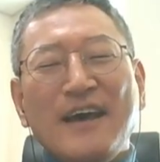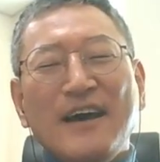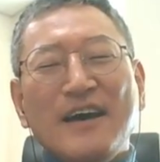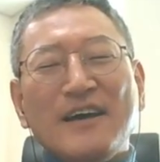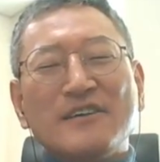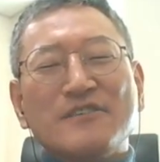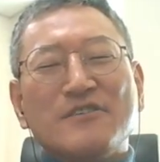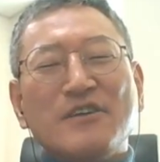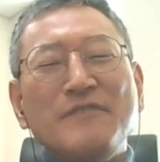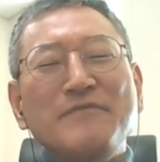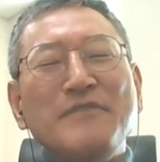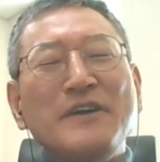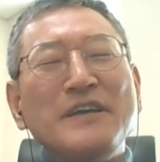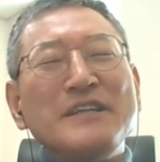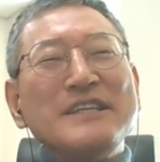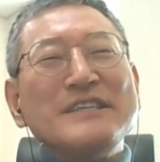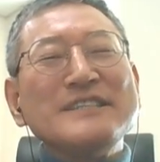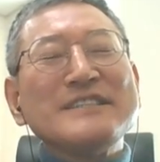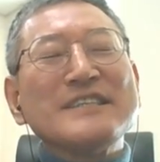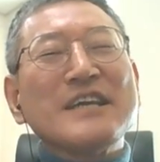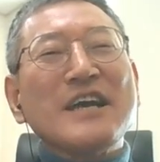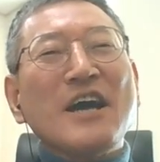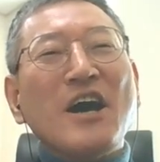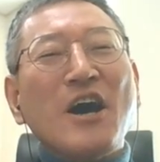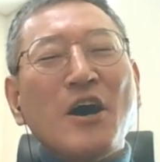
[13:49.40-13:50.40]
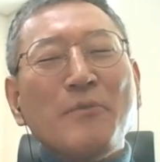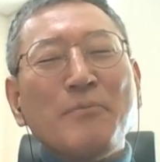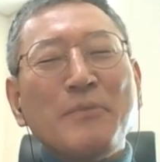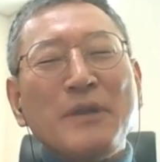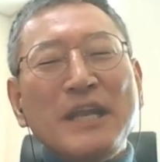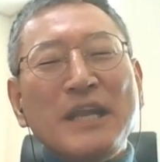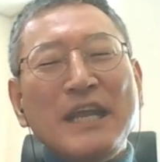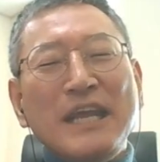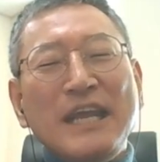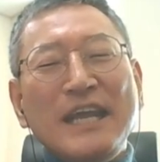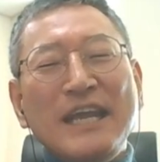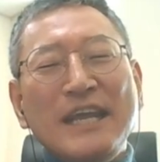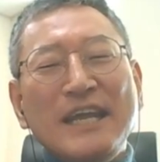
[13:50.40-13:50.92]
Graphite is
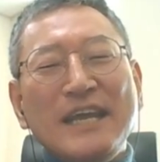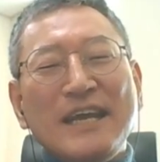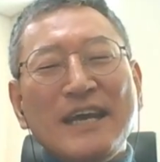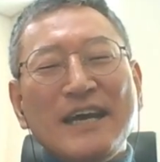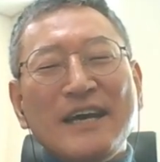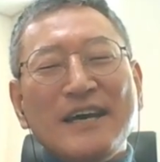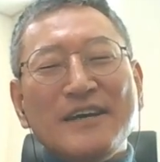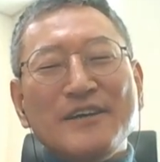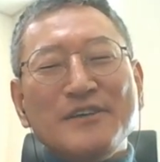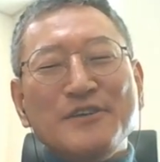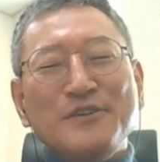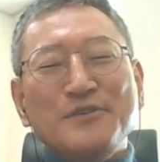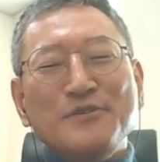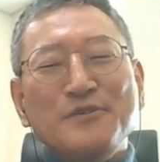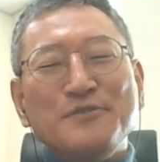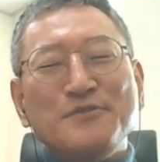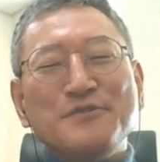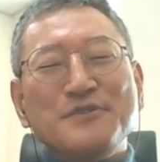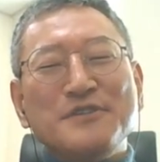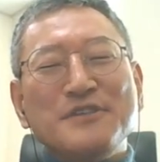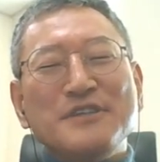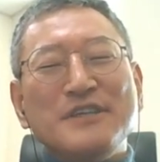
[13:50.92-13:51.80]
commonly used